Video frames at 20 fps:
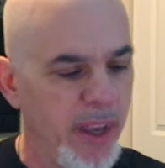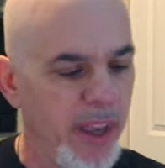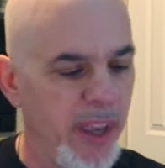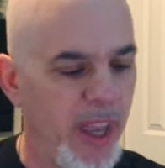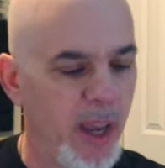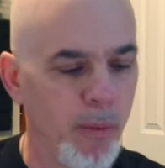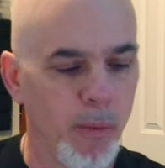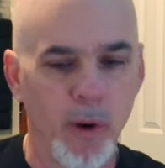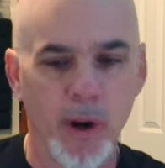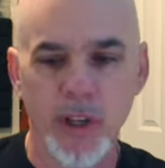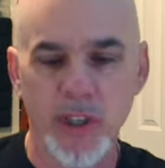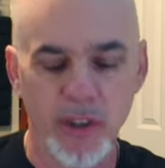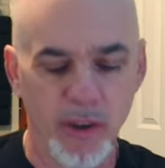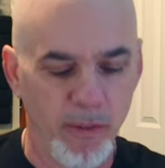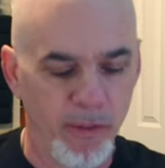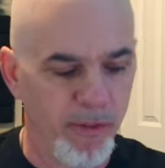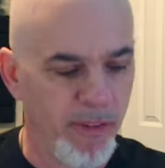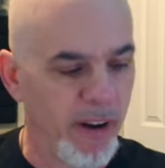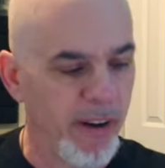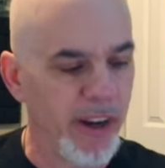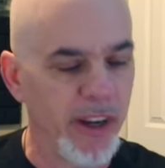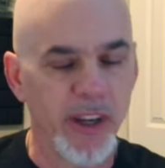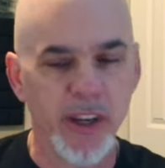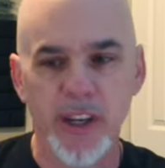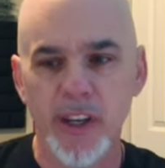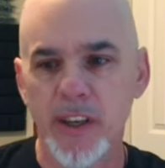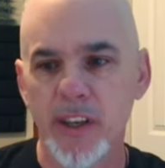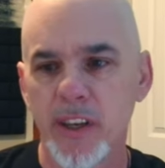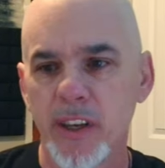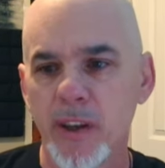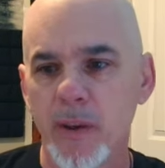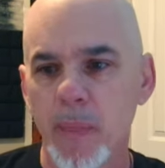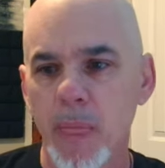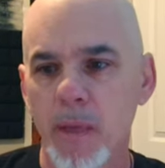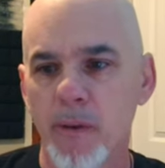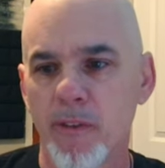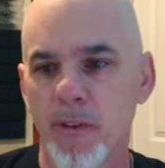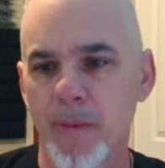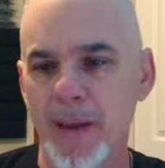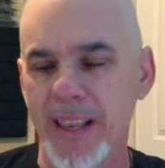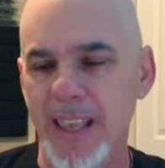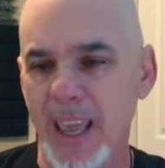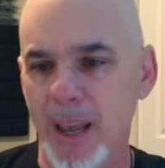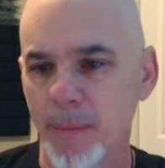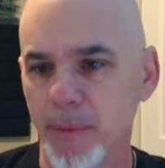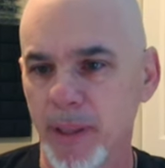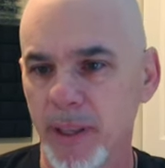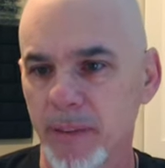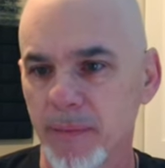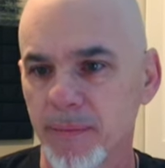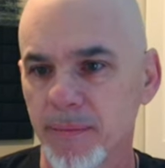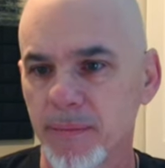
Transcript: It works very good for my gambling.